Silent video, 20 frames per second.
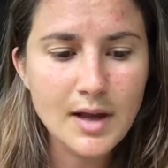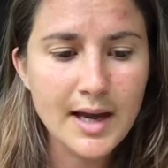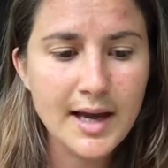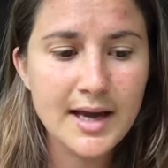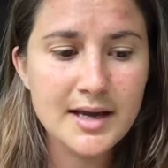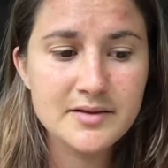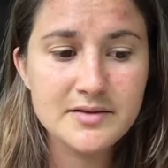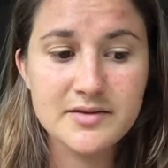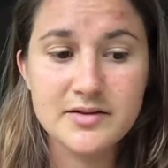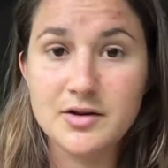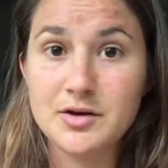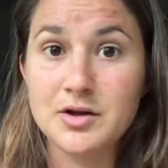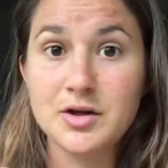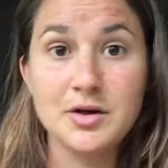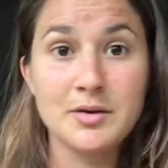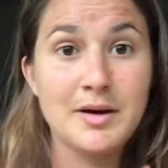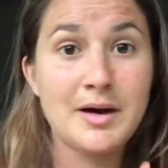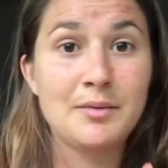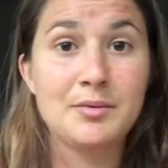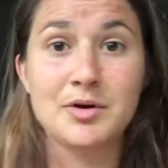And so,
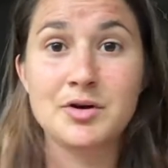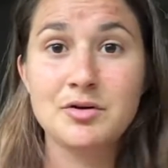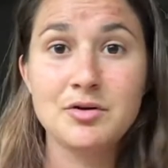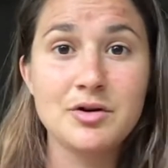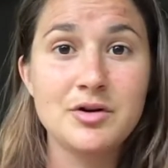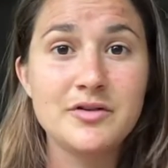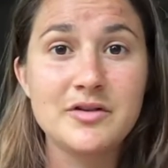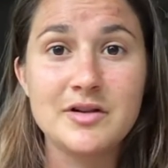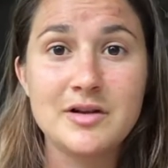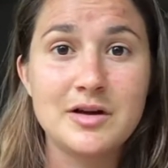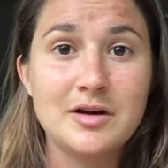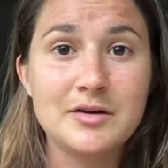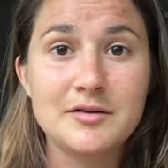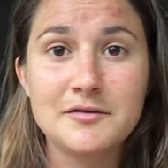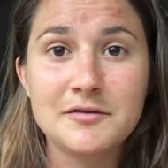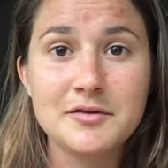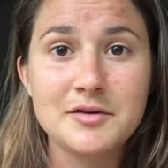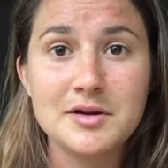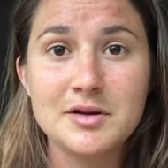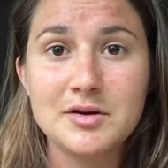I would cruise along
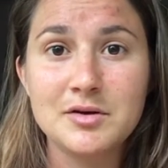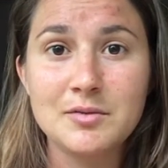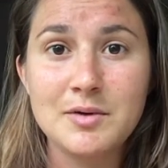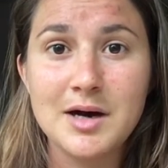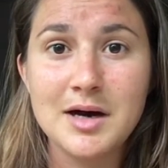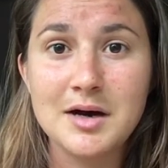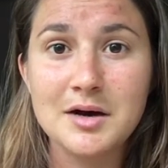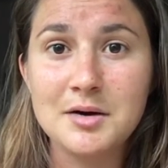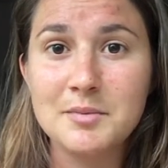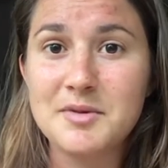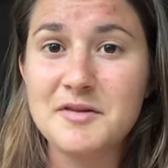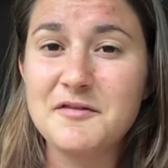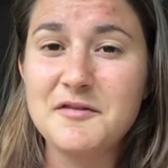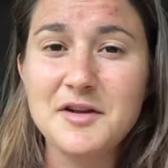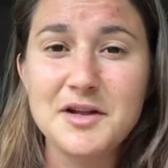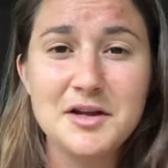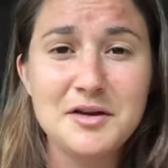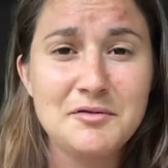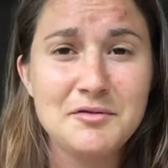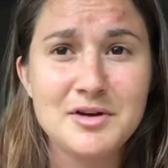for a little while, be
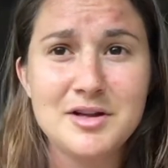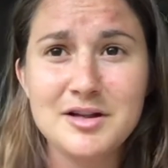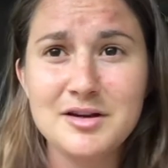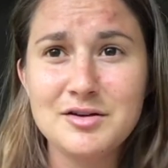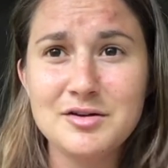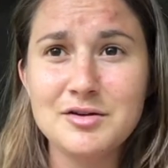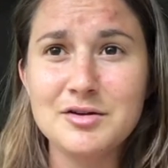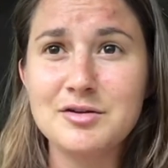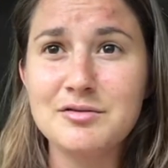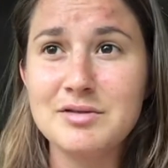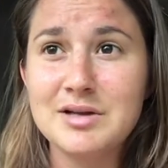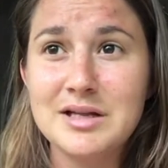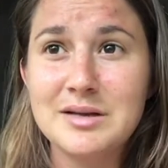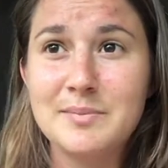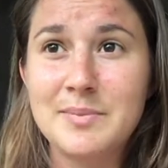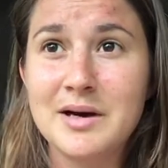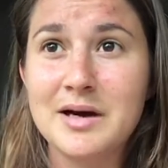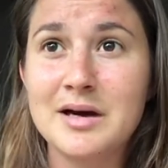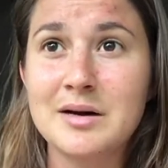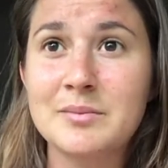feeling really good, really
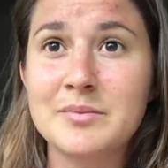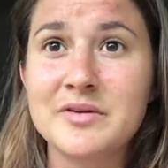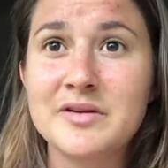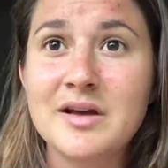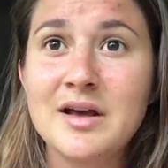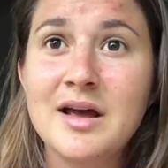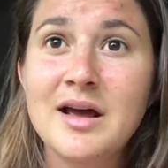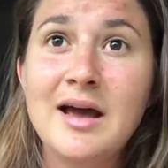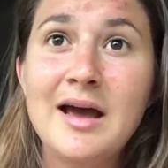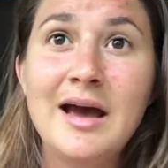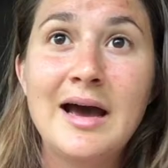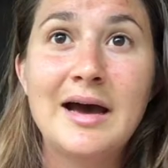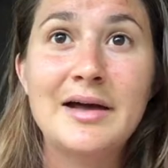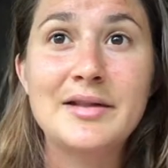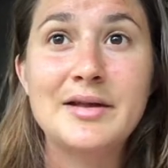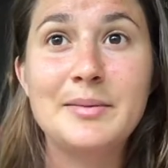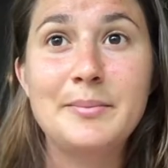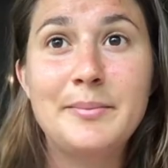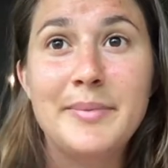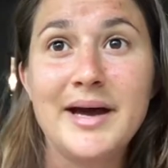pumped, and
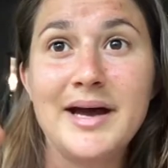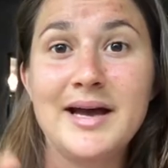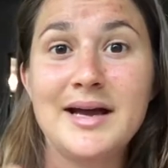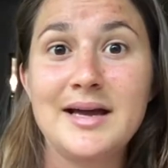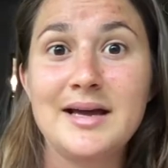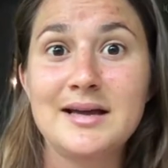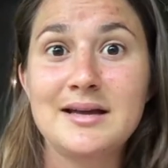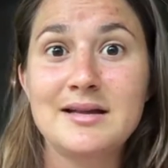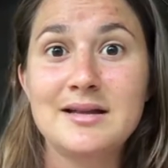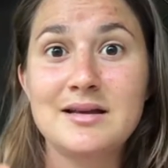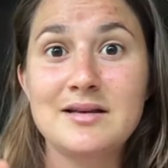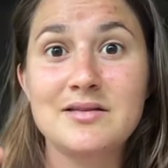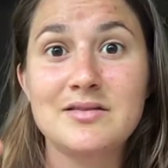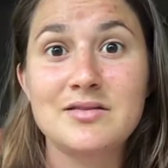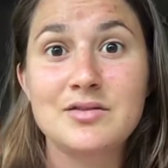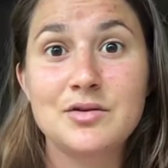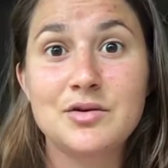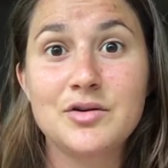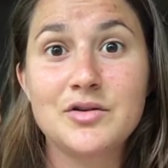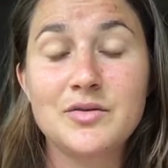then bang, these
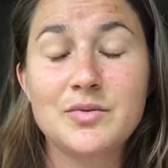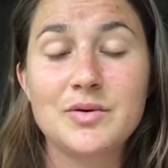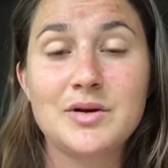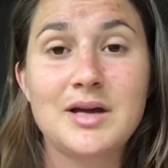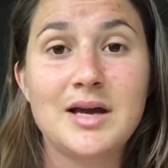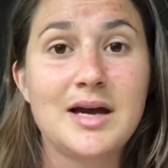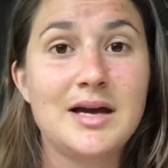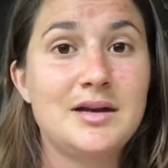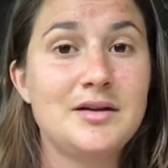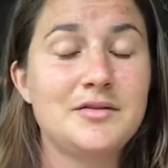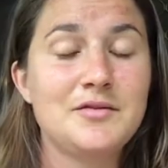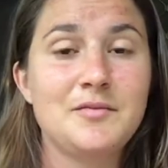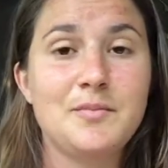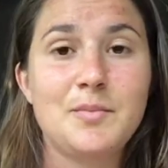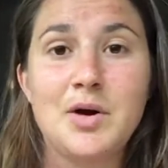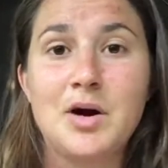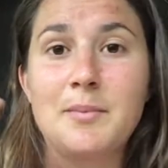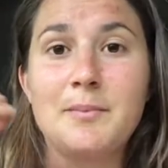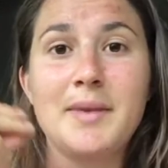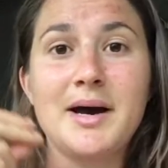thoughts would kind of
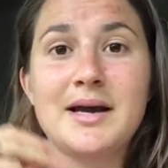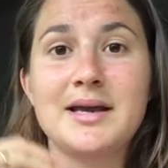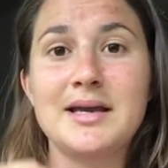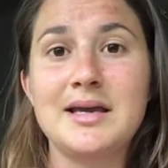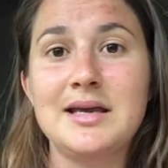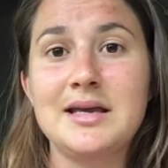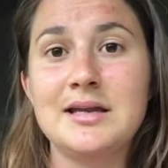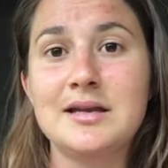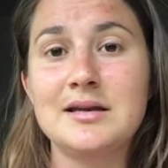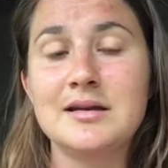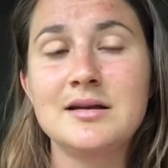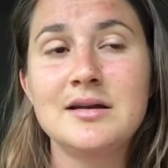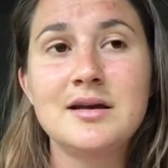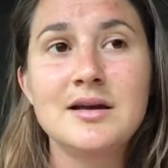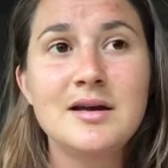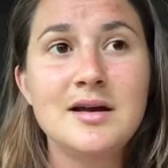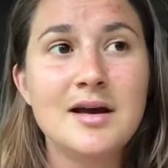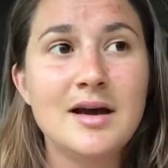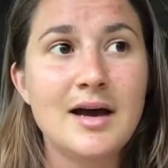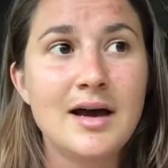pop back in,
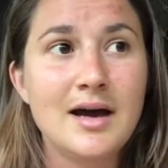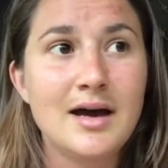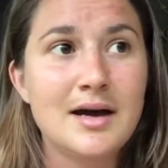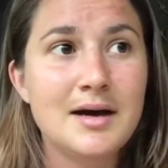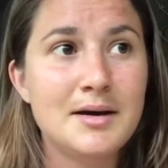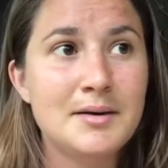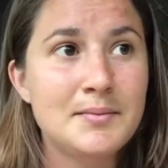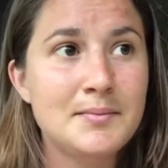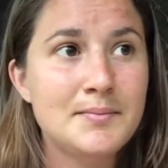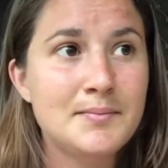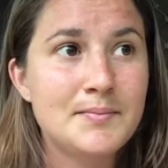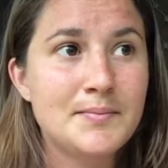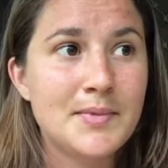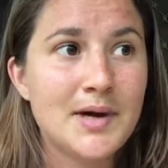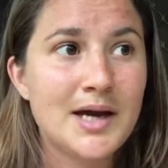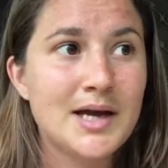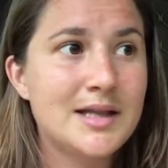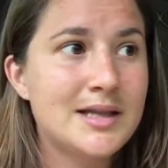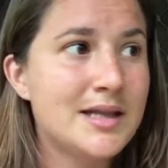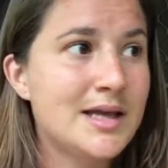and
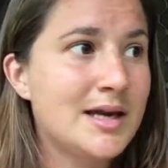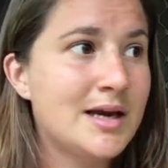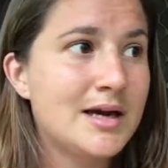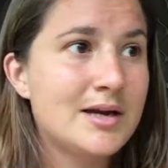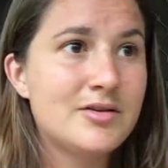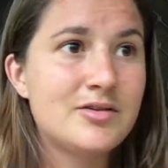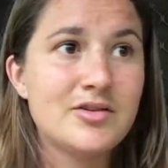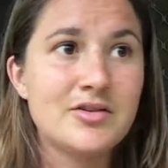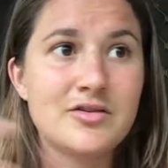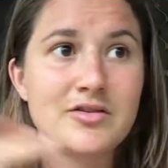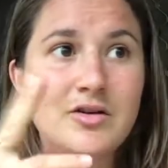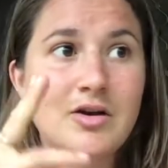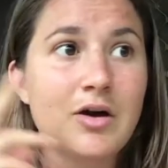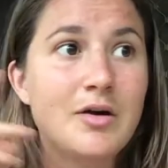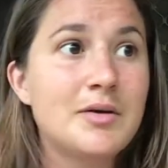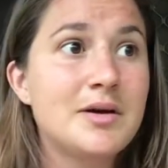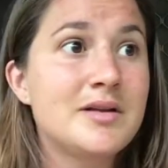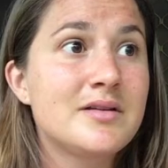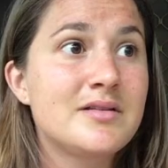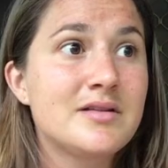then I'd just
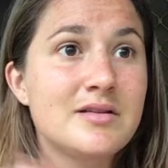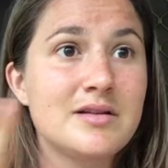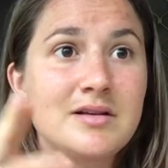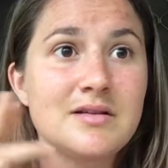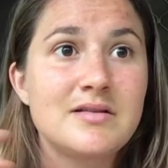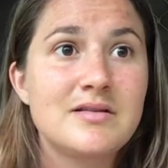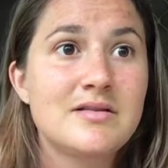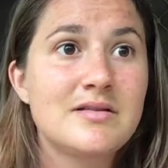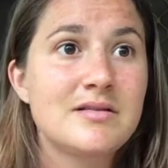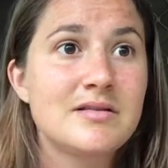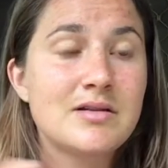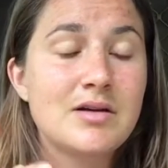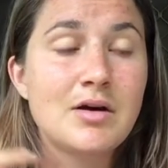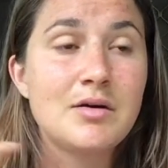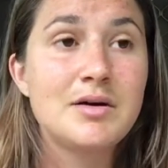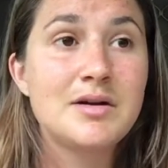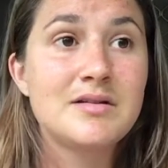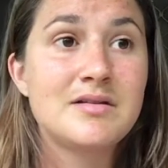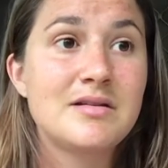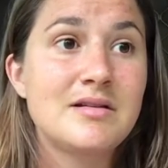go into this
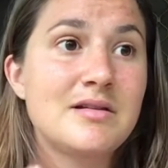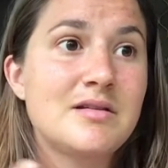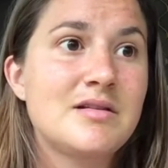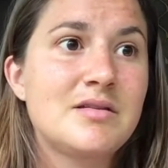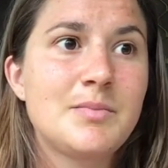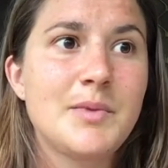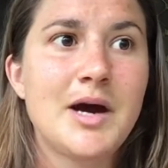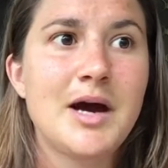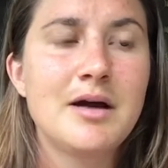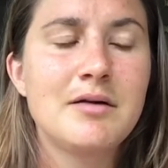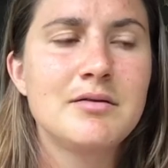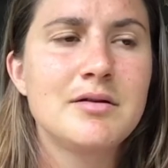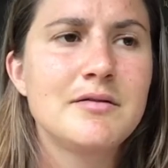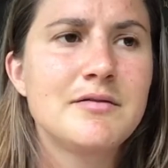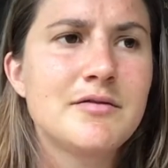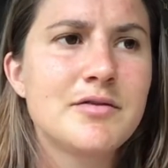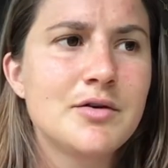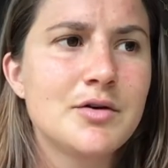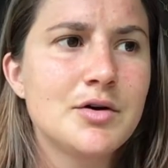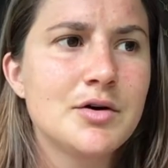spiral of
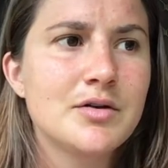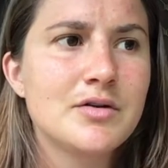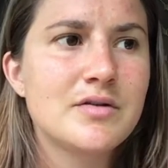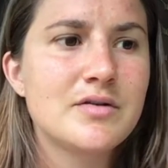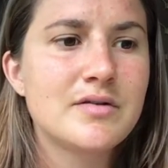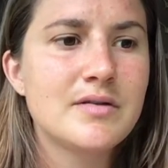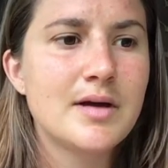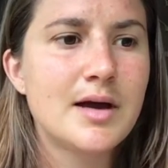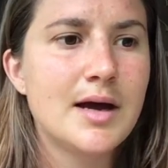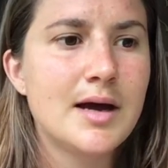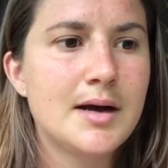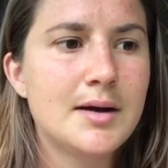thoughts,